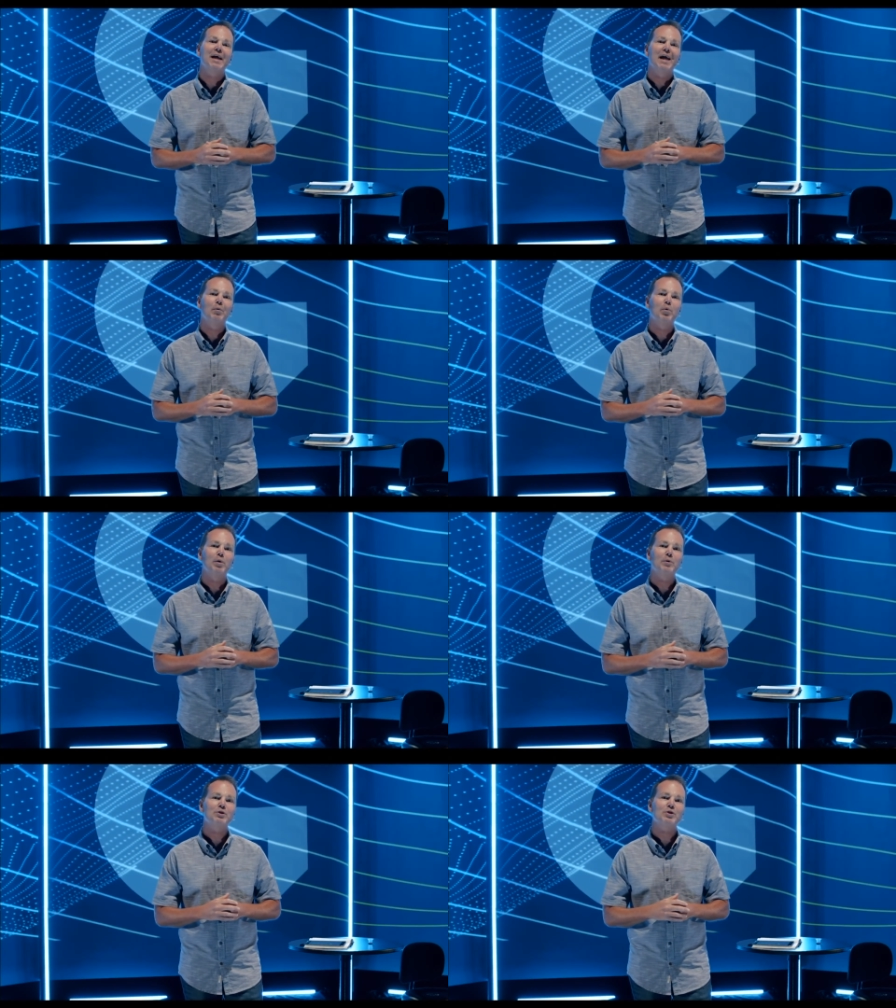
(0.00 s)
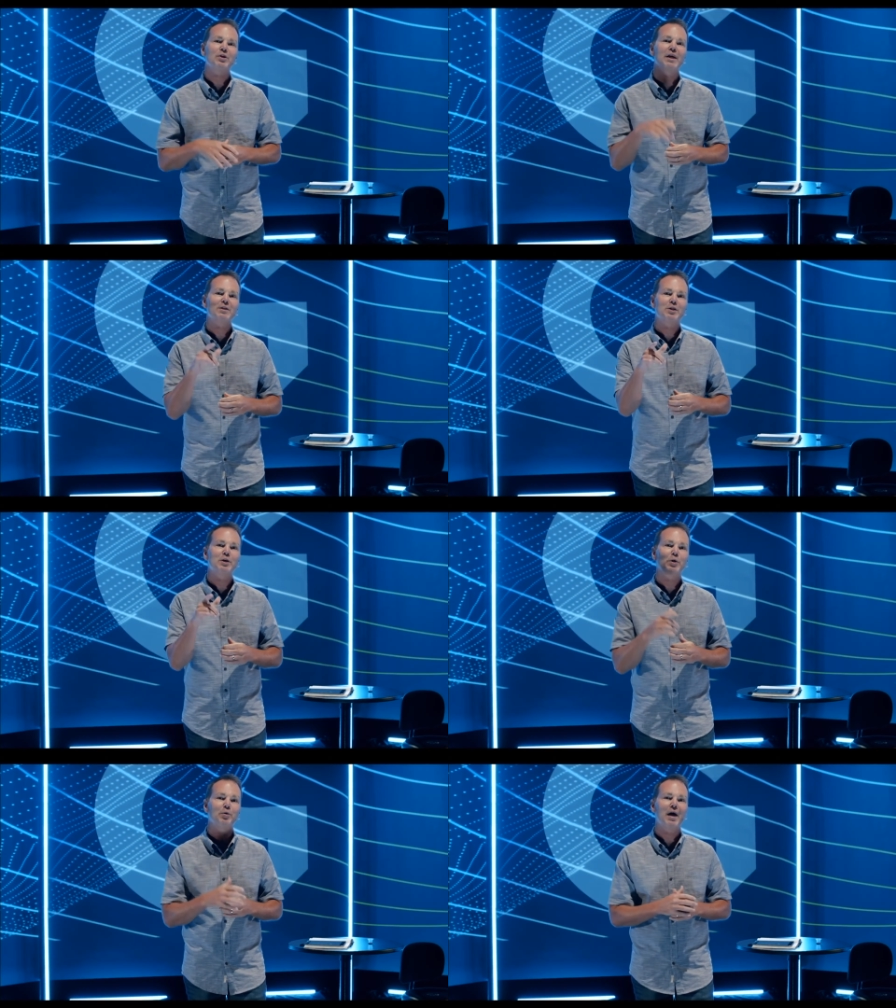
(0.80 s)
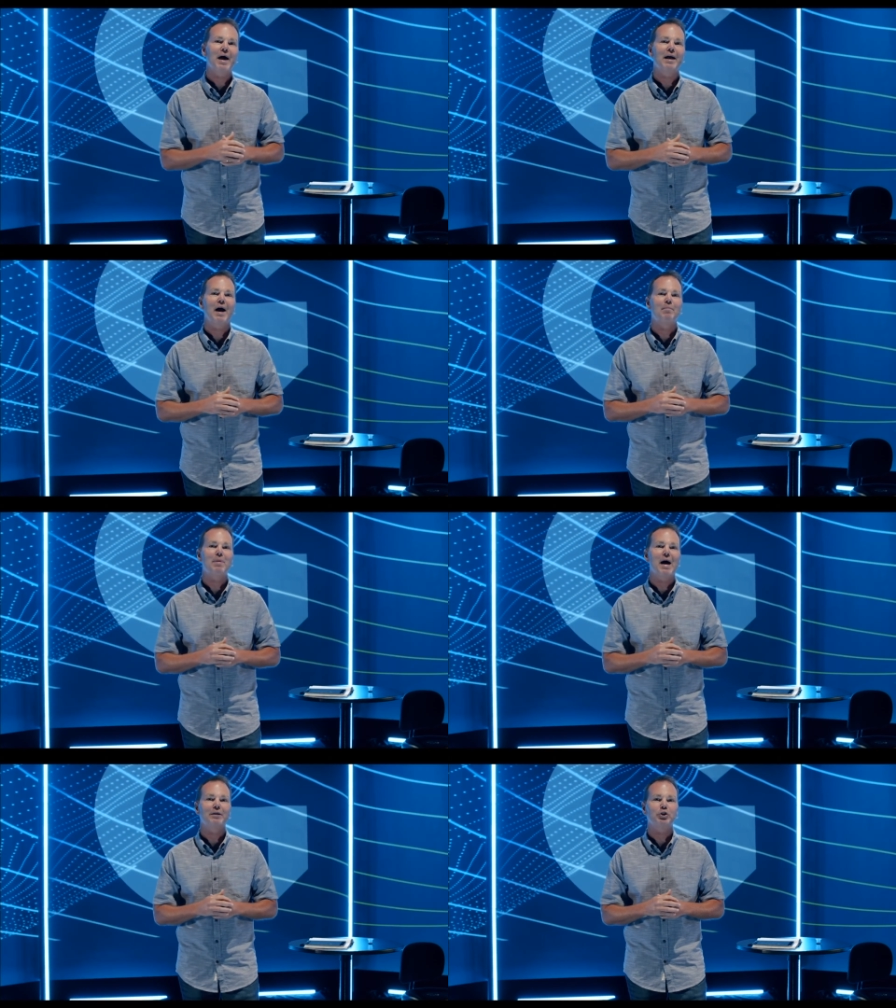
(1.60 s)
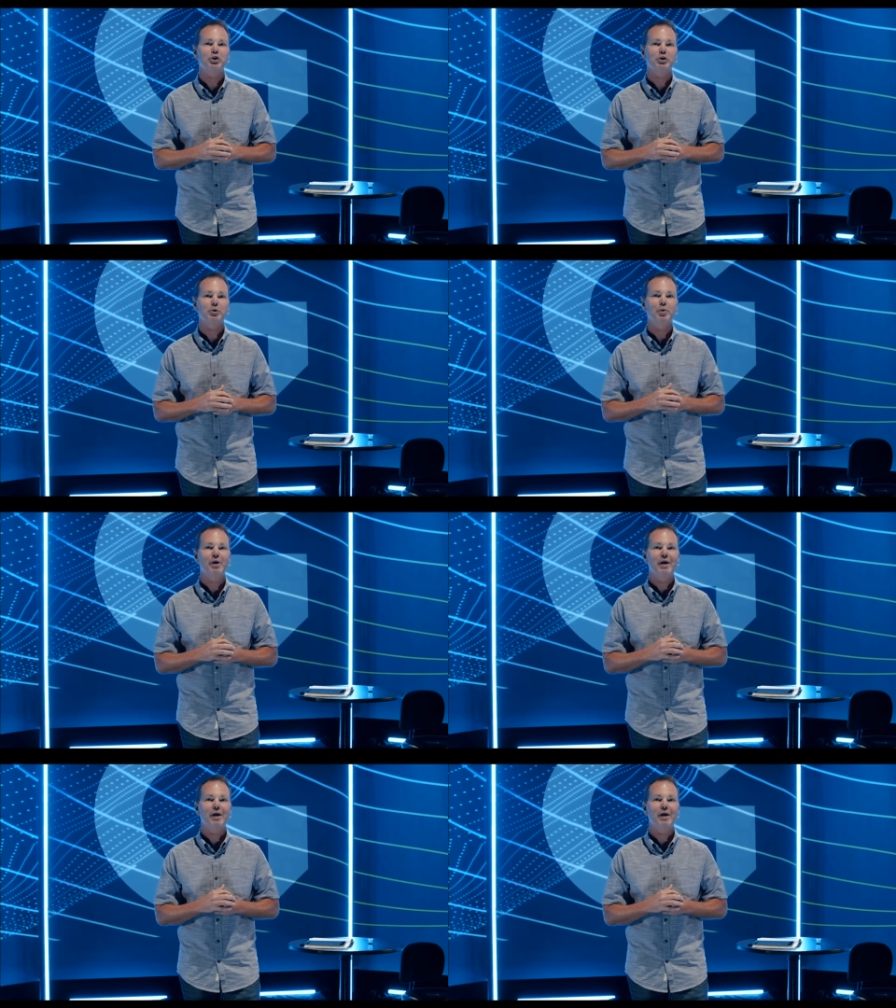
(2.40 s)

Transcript: And we would just like to know that about you.